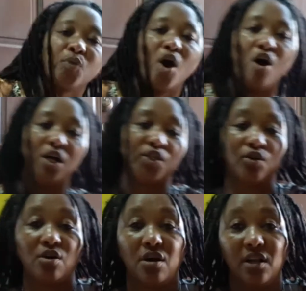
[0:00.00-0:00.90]
also
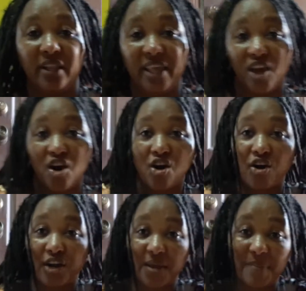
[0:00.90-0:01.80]
called the
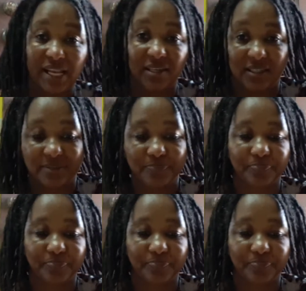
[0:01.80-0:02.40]
honey melon.